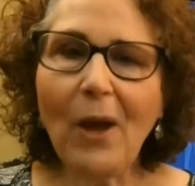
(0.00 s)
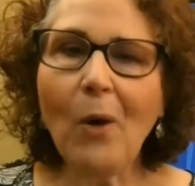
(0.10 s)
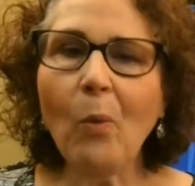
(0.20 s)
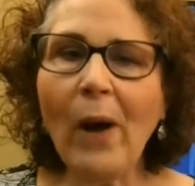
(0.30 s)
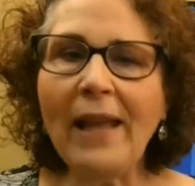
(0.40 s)

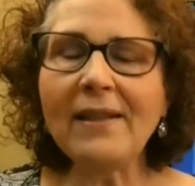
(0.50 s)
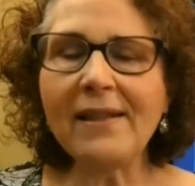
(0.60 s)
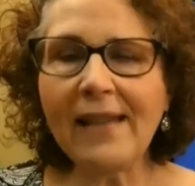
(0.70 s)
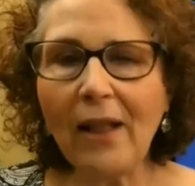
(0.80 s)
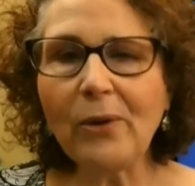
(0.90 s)
when
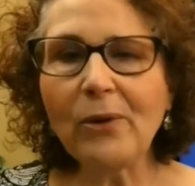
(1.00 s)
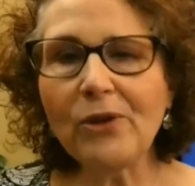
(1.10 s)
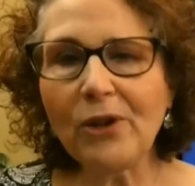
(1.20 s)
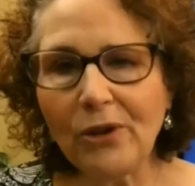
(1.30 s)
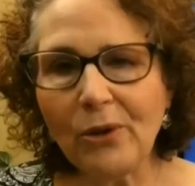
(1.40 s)
sellers
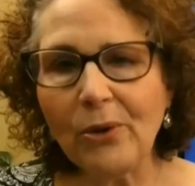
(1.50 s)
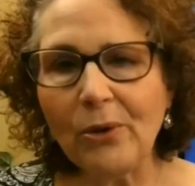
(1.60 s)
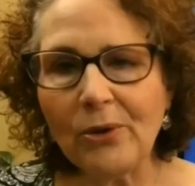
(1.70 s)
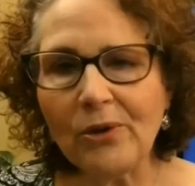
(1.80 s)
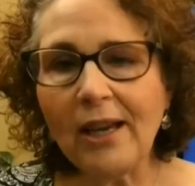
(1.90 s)

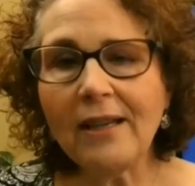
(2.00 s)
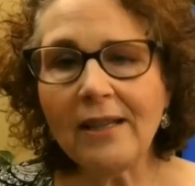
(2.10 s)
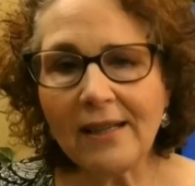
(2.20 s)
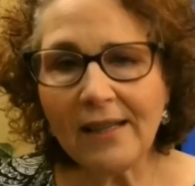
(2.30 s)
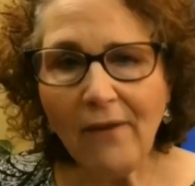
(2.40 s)
use
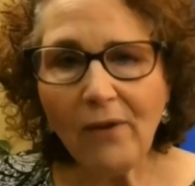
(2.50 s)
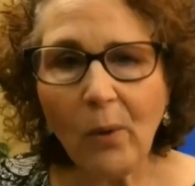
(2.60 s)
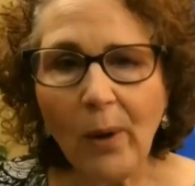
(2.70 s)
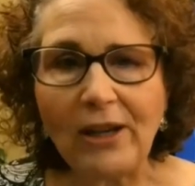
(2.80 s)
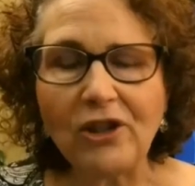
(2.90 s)
Discover
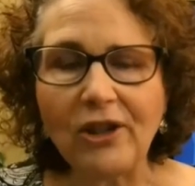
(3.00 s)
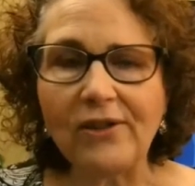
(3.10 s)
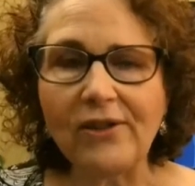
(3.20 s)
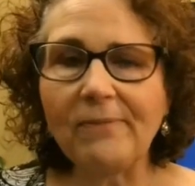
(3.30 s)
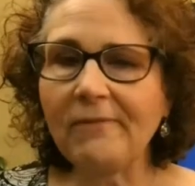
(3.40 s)
Questions.